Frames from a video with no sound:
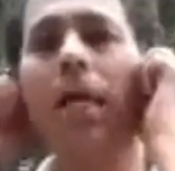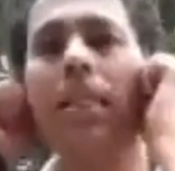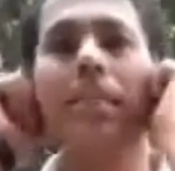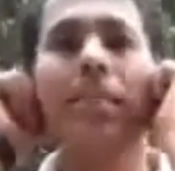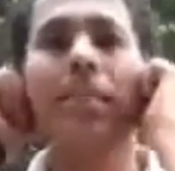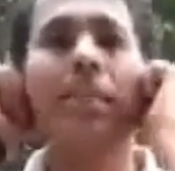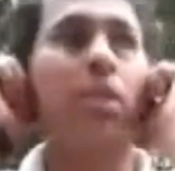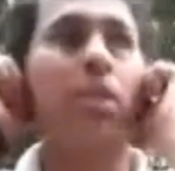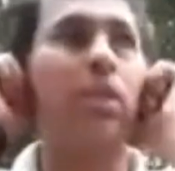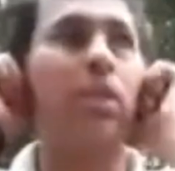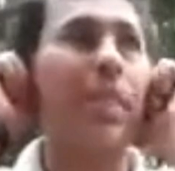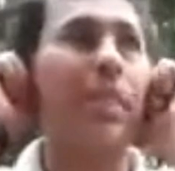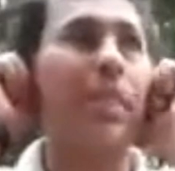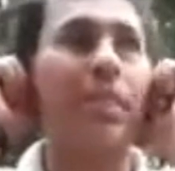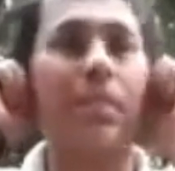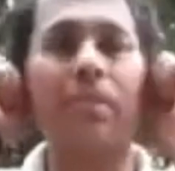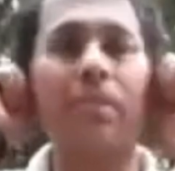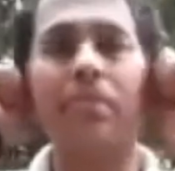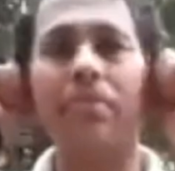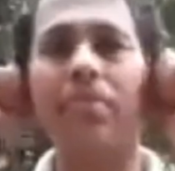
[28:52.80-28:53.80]
Ear
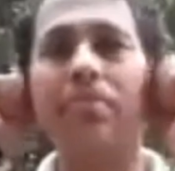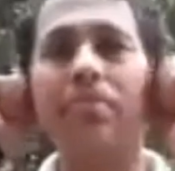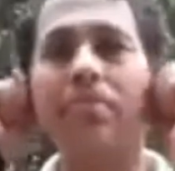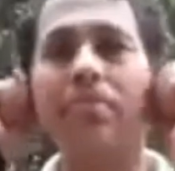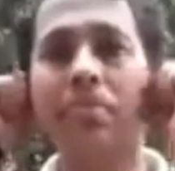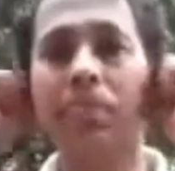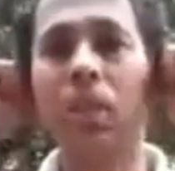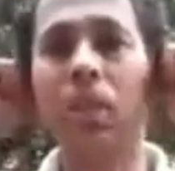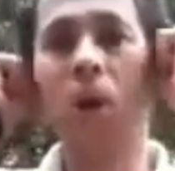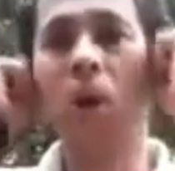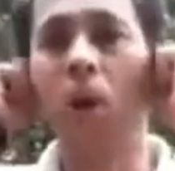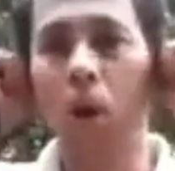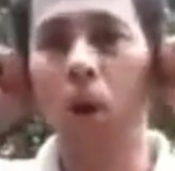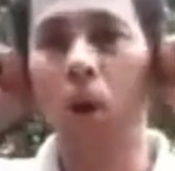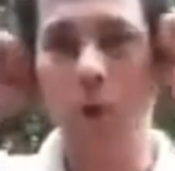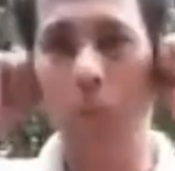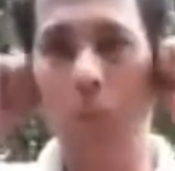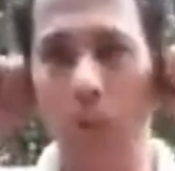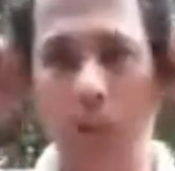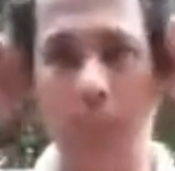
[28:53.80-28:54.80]
rotation.
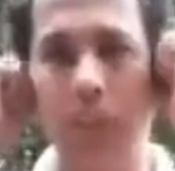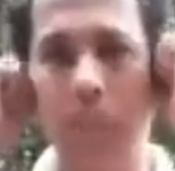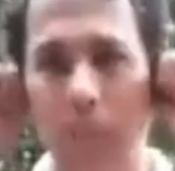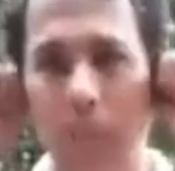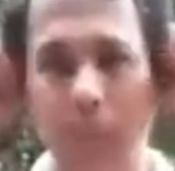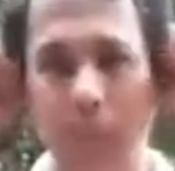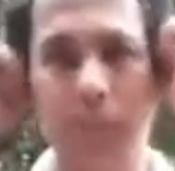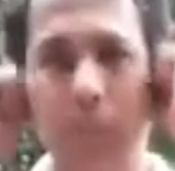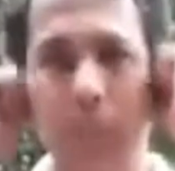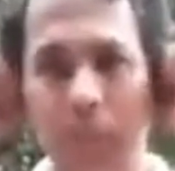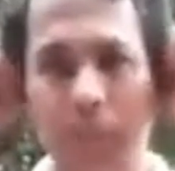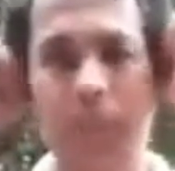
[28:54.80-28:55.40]
One, two,